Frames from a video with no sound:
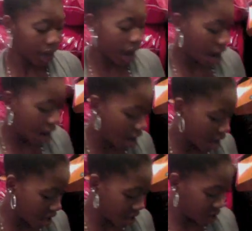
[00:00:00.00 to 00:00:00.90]
I
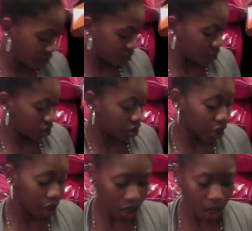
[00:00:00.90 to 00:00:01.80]
have
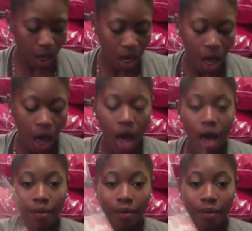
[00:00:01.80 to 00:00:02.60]
check. Um,